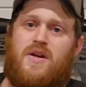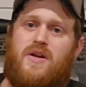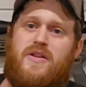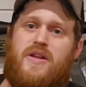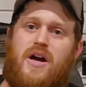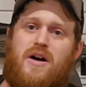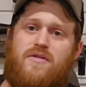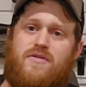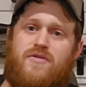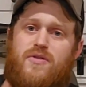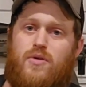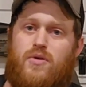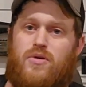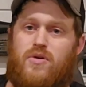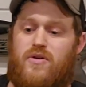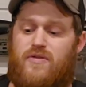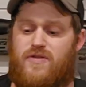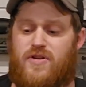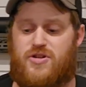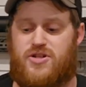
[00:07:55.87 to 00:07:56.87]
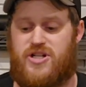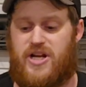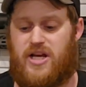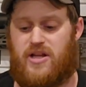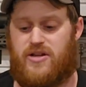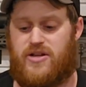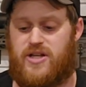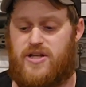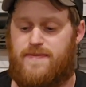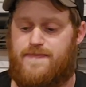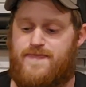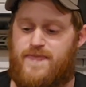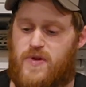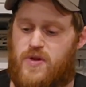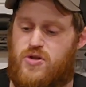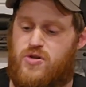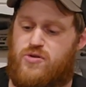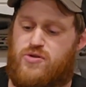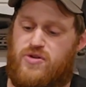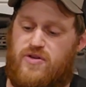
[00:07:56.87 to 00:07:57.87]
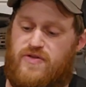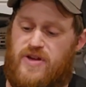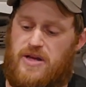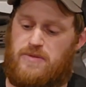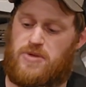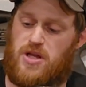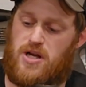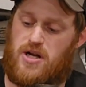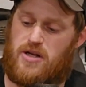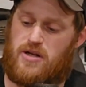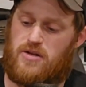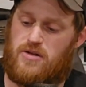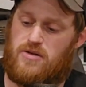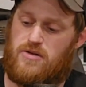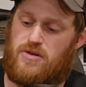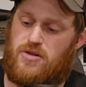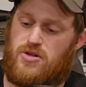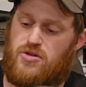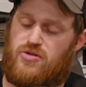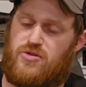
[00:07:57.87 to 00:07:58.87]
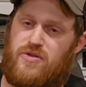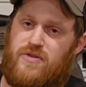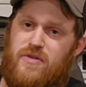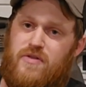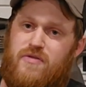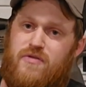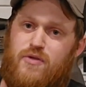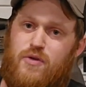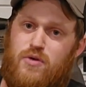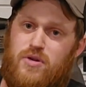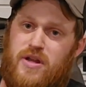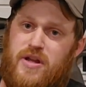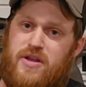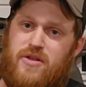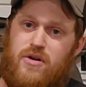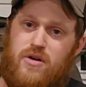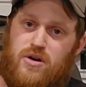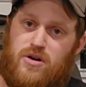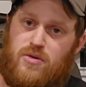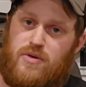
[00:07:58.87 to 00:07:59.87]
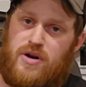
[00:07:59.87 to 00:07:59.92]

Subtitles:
Now, for functionality, you do have M-LOK, you do have a full-length ARCA